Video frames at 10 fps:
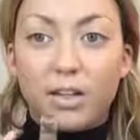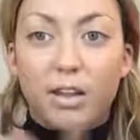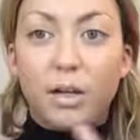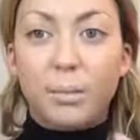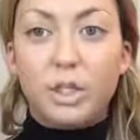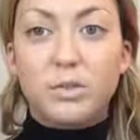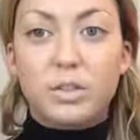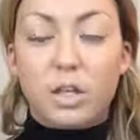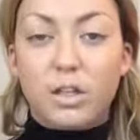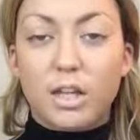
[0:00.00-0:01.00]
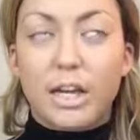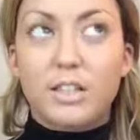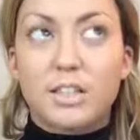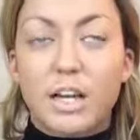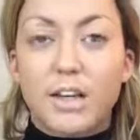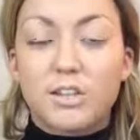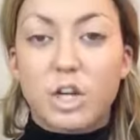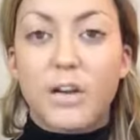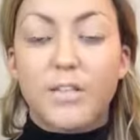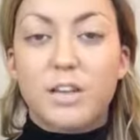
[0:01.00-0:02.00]
I think I'm going to do another layer today and
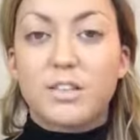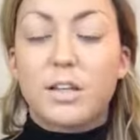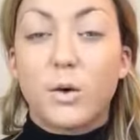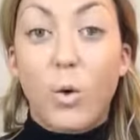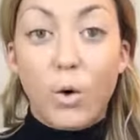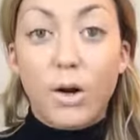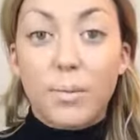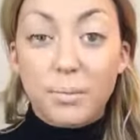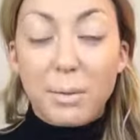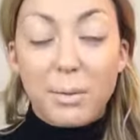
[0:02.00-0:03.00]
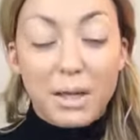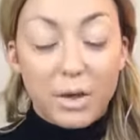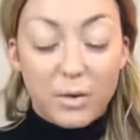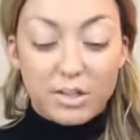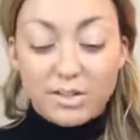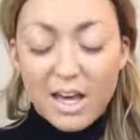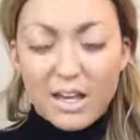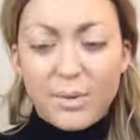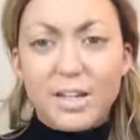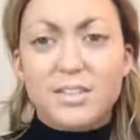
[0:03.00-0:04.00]
try to fix it, or maybe make it worse.
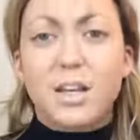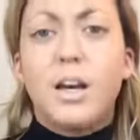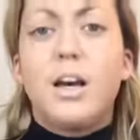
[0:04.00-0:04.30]
Anyways,